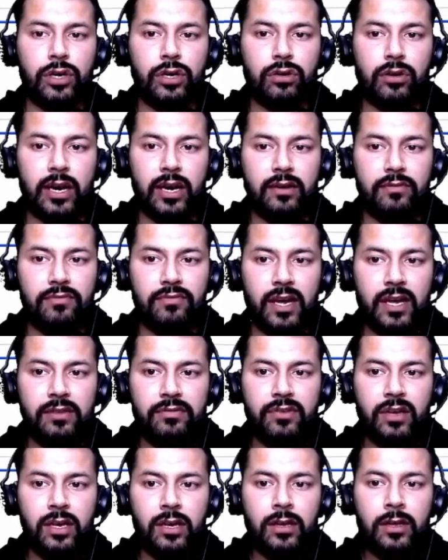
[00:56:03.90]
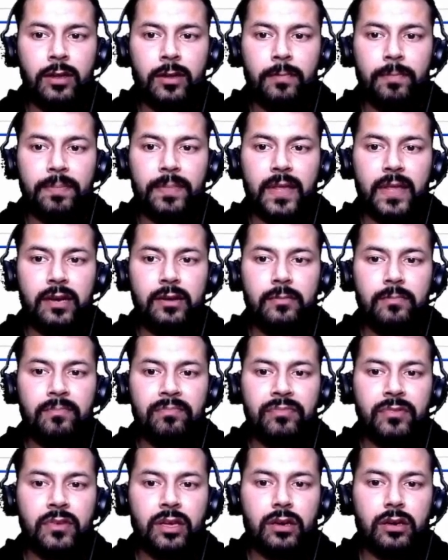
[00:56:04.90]
to write 5, then
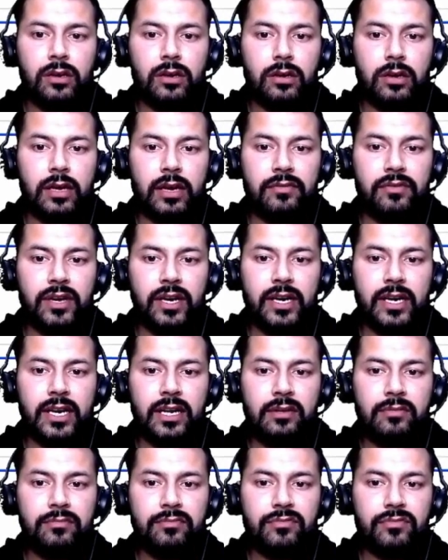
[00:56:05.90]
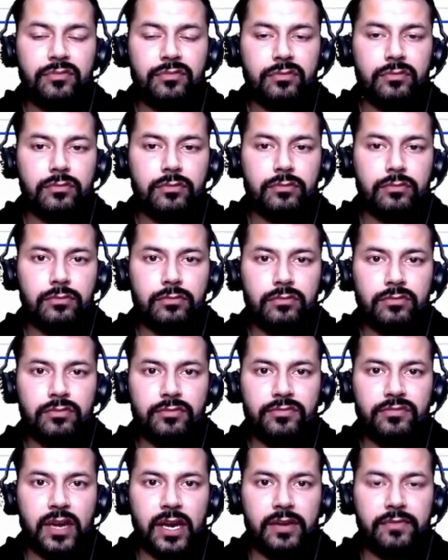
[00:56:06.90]
every time
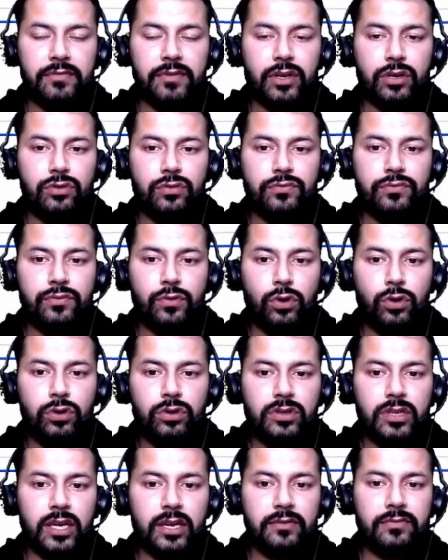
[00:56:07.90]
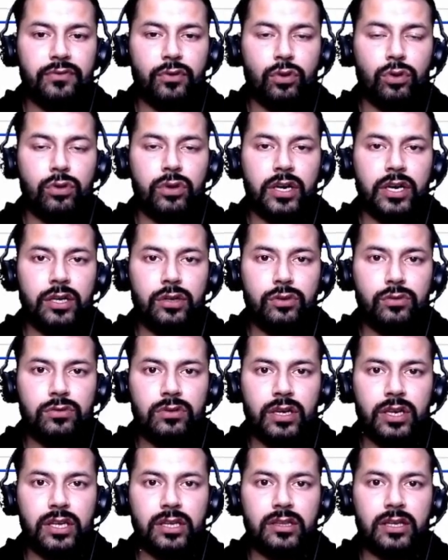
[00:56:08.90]
5 into 4, then 4 into
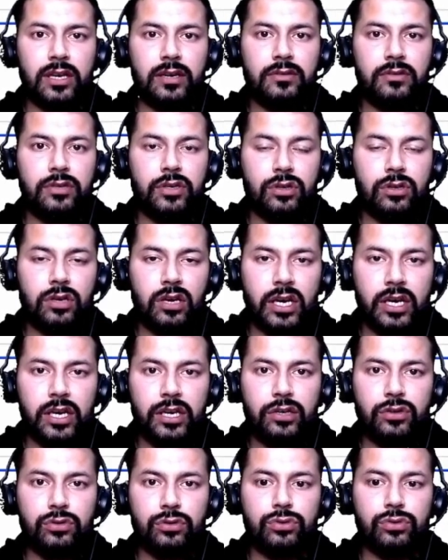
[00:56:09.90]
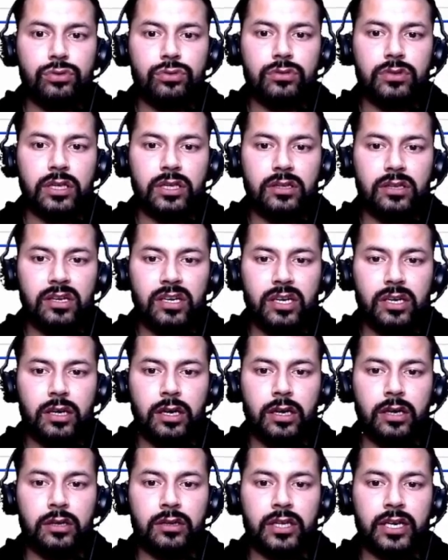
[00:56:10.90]
3, then 3 into 2, then 3,
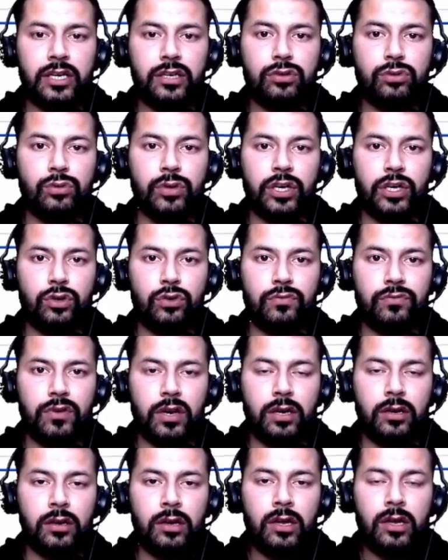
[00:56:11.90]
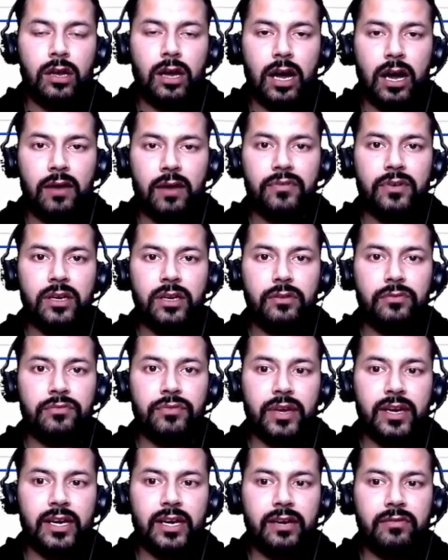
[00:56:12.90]
then 2 into 1. After,
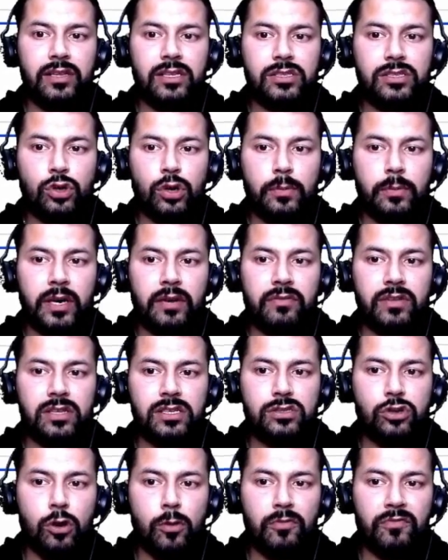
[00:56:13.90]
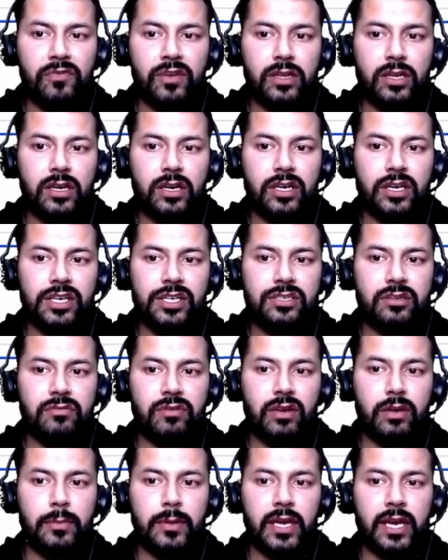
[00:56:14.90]
when it will stop when the condition
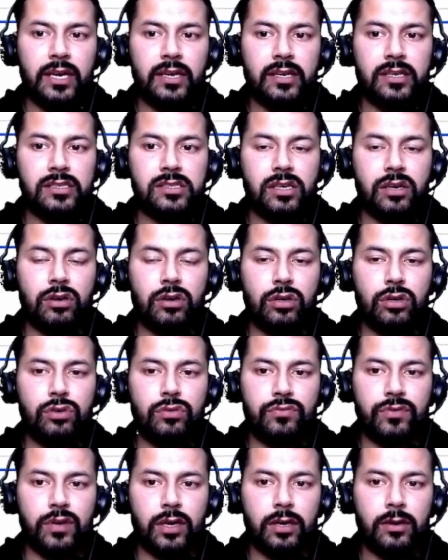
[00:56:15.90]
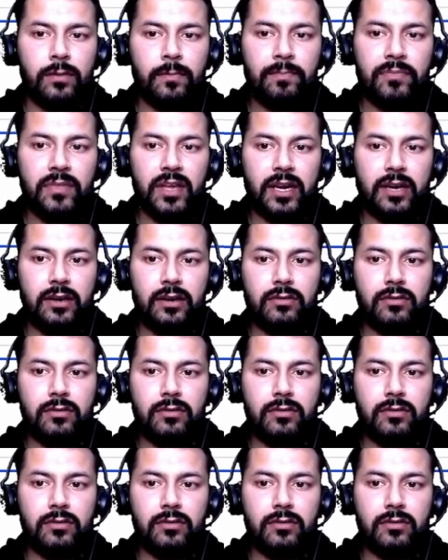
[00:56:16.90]
will be n is equal to 1. And